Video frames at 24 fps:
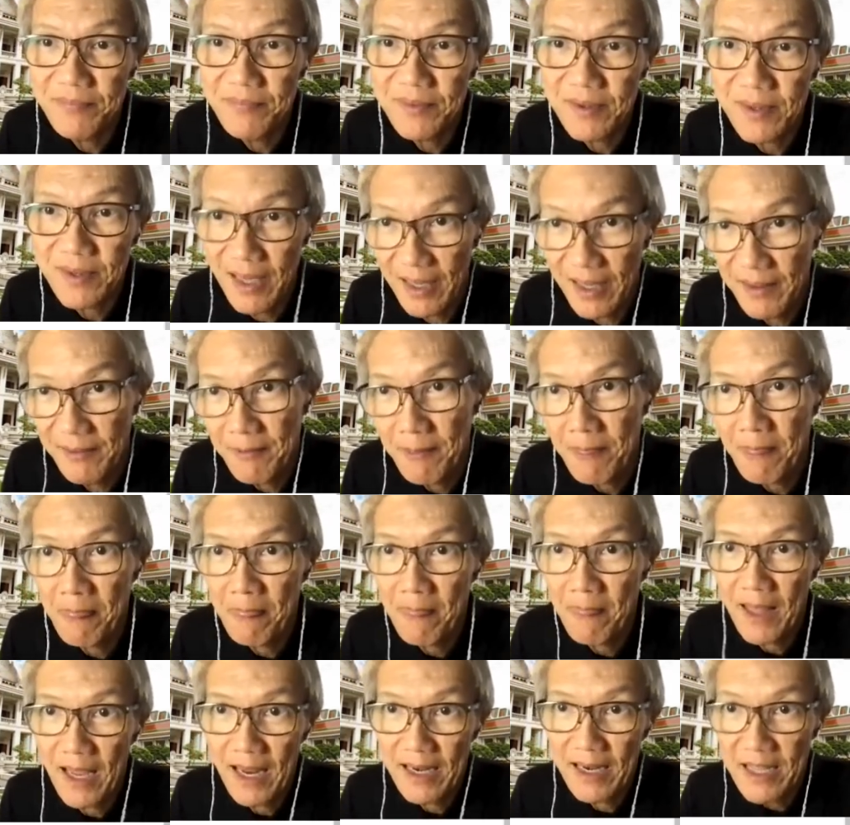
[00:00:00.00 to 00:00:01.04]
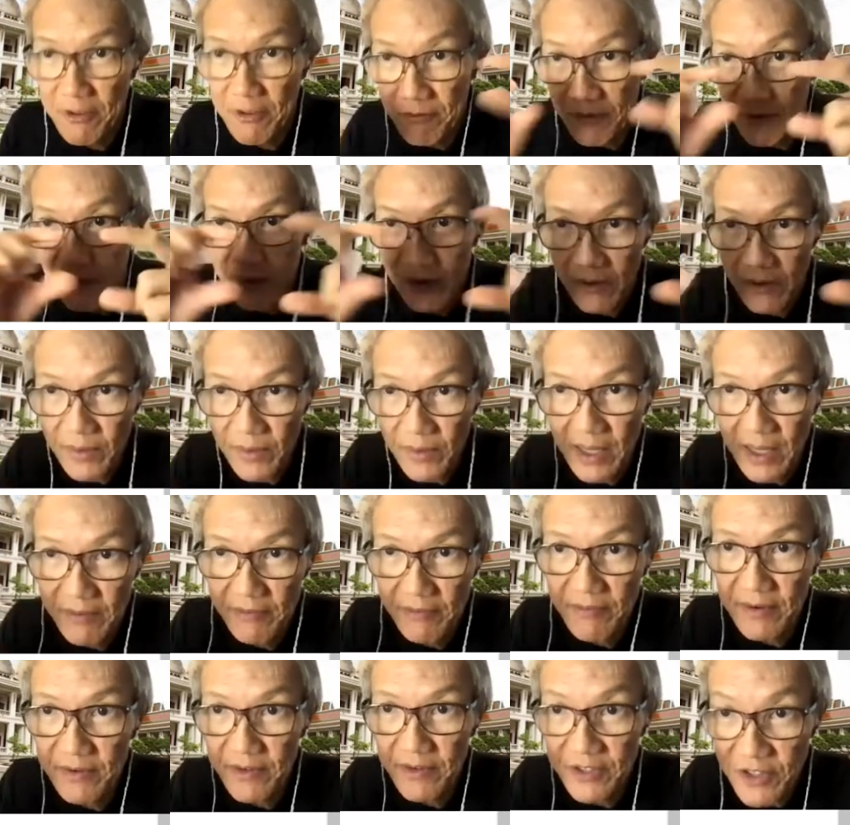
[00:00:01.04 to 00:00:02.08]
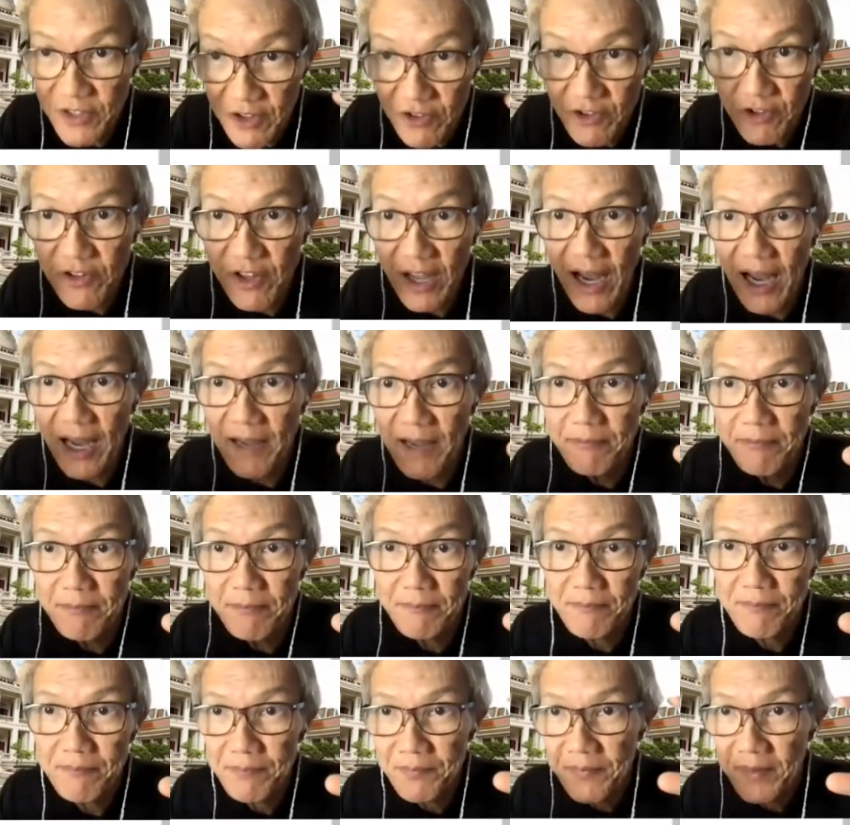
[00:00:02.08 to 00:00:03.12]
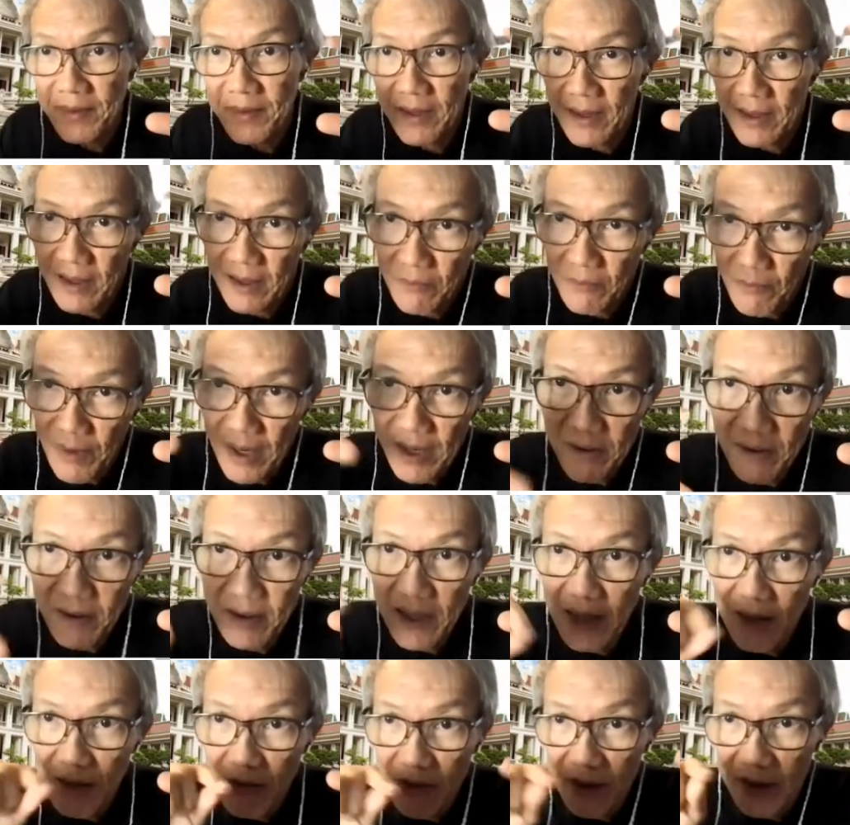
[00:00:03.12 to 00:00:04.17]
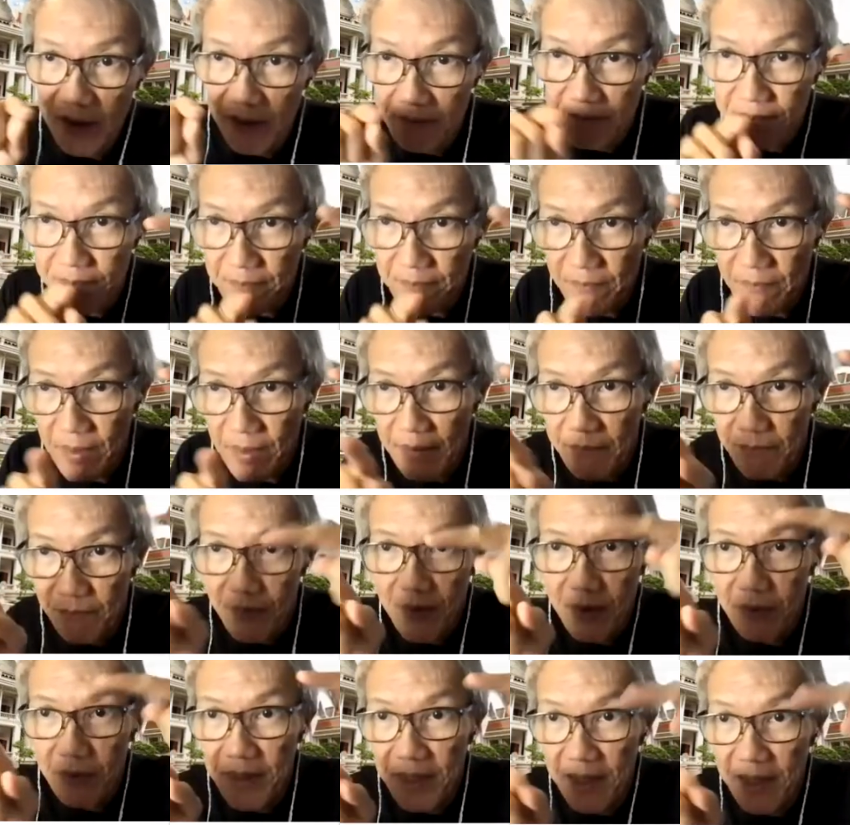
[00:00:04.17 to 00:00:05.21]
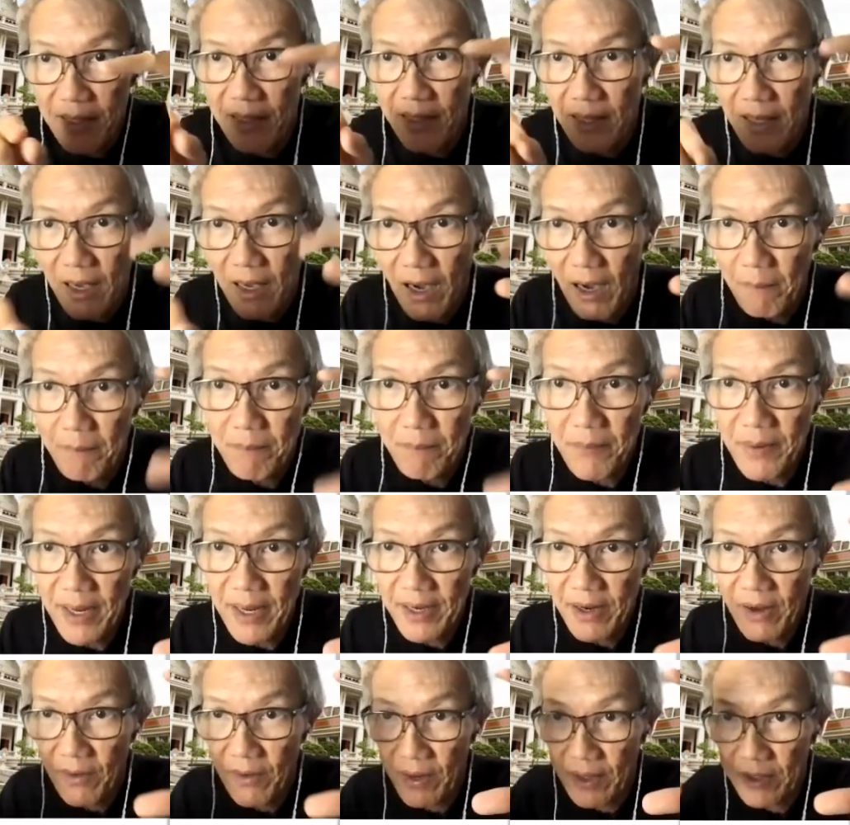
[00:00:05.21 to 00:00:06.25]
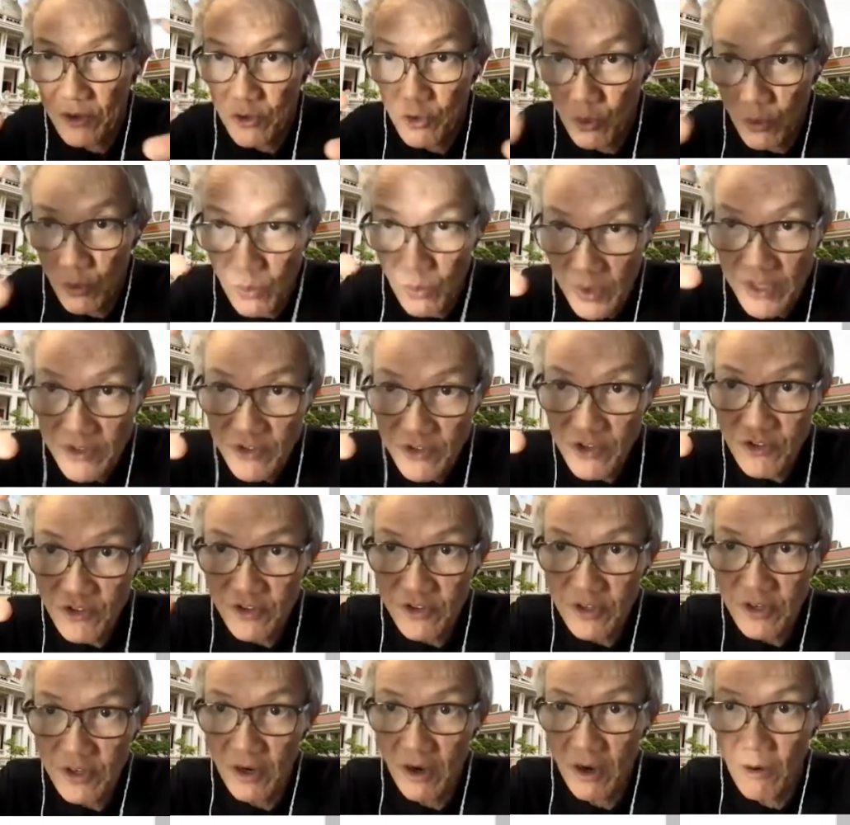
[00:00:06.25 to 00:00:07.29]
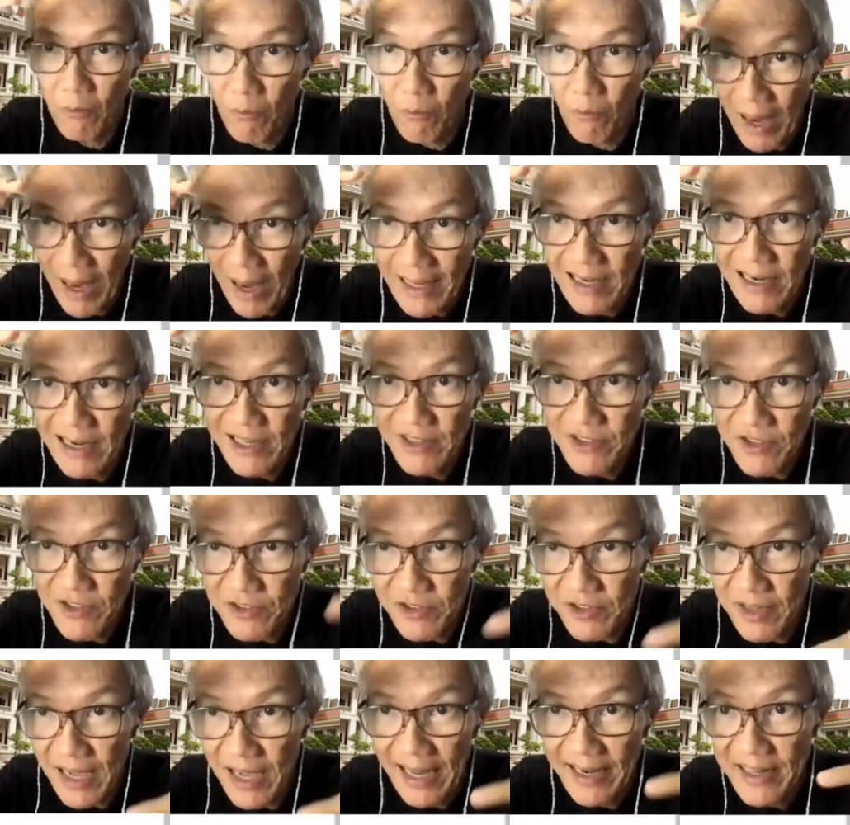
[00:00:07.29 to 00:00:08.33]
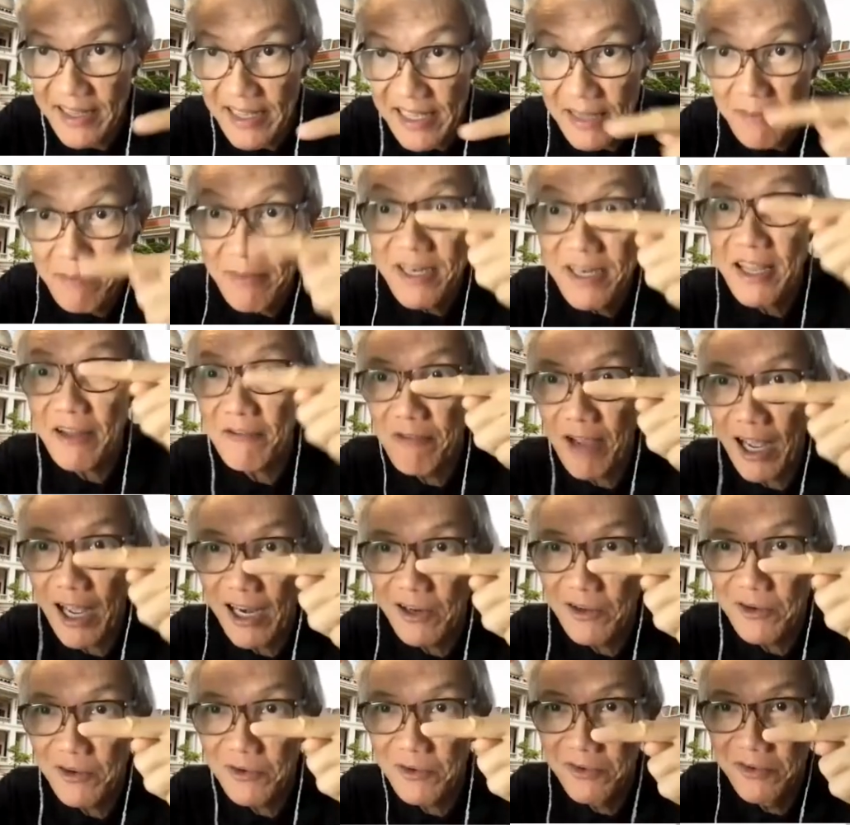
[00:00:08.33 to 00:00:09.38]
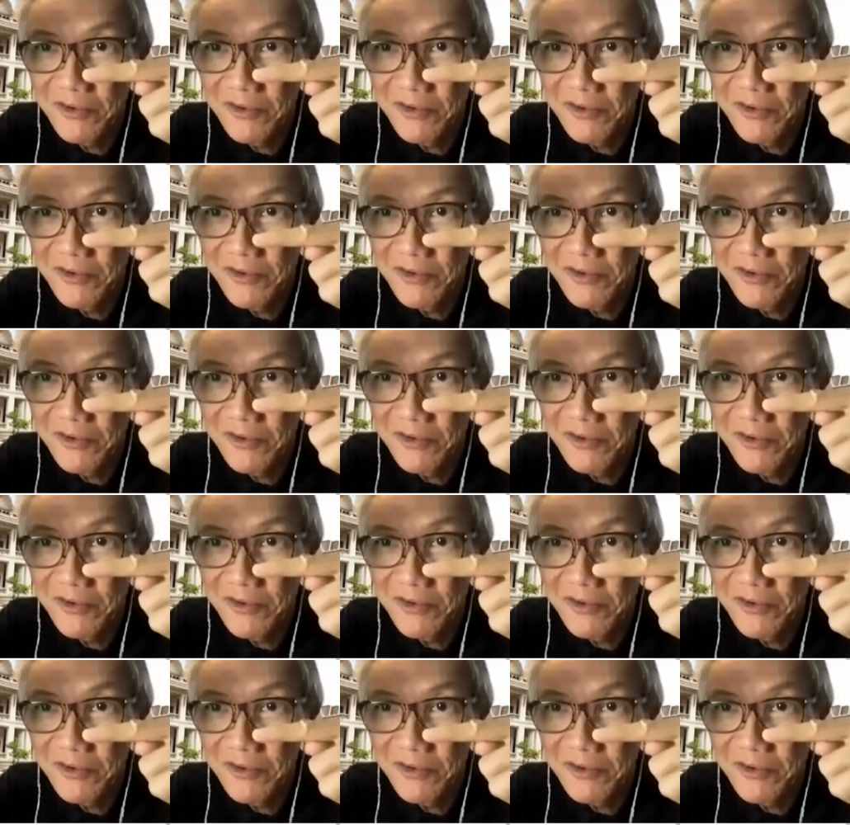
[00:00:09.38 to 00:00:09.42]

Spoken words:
Okay, and even though it register type, whether it's a will be operate on two register or one register, and the immediate value